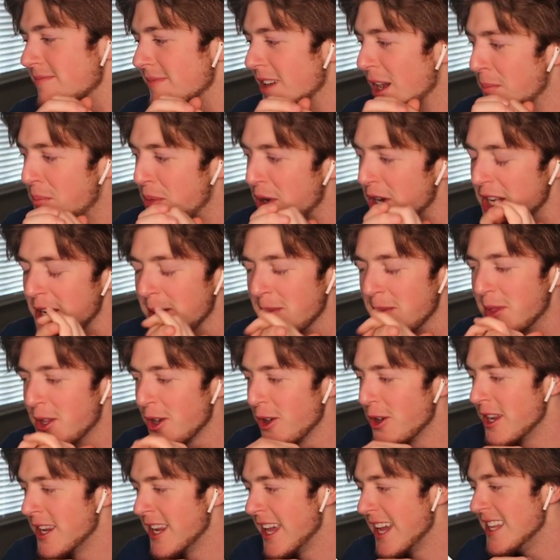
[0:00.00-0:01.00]
I'm putting him
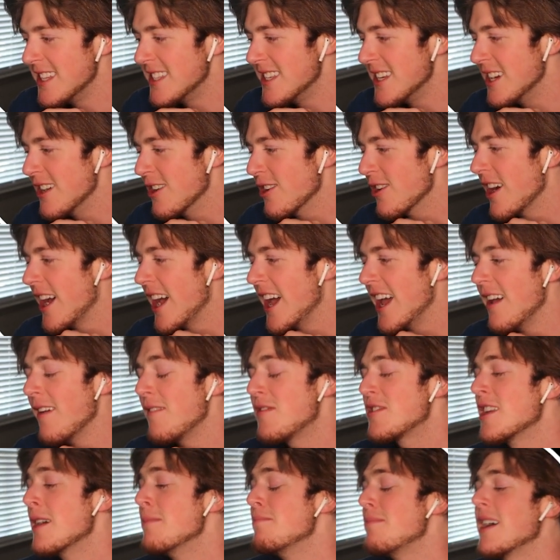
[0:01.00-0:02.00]
third in A tier. If
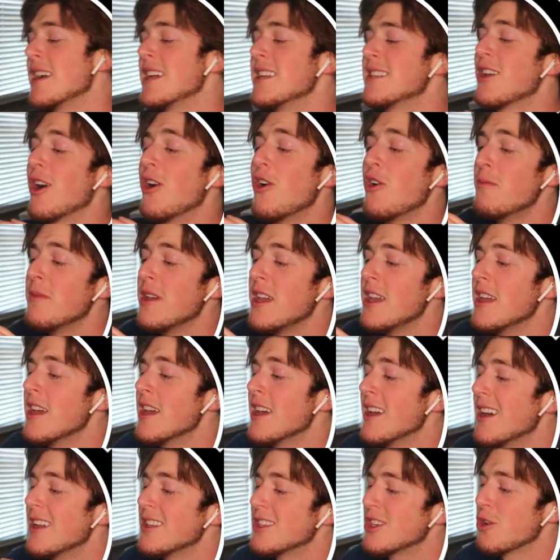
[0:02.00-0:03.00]
somebody told me
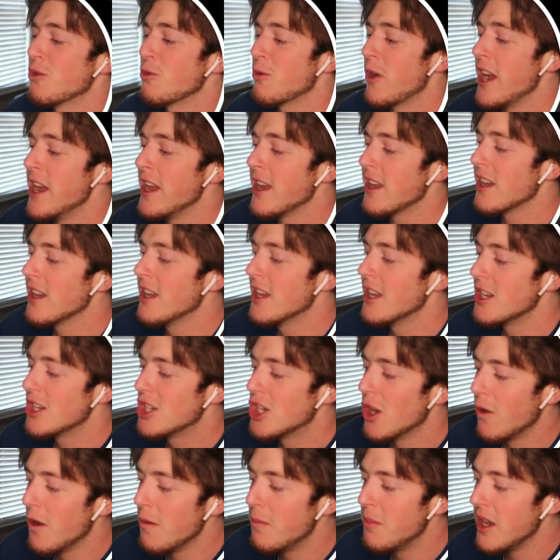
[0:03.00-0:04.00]
to rank
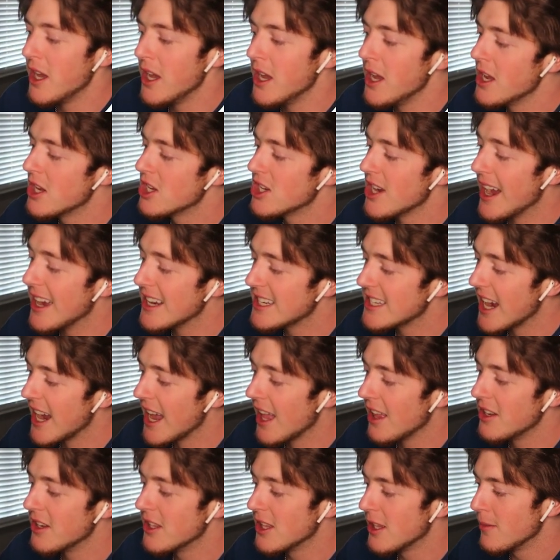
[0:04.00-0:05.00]
Joey B, Josh
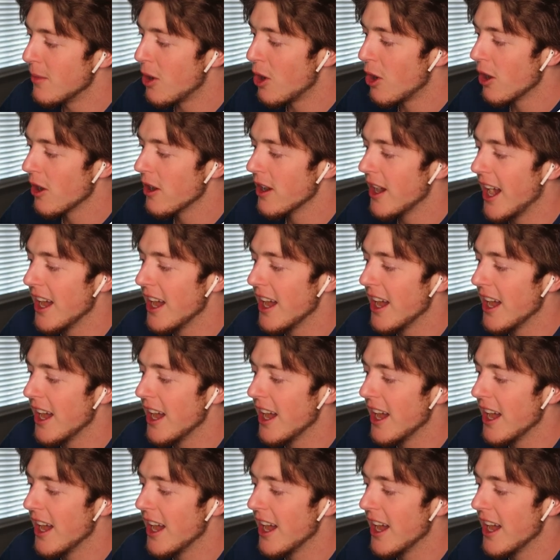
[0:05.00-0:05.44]
Allen, and Lamar,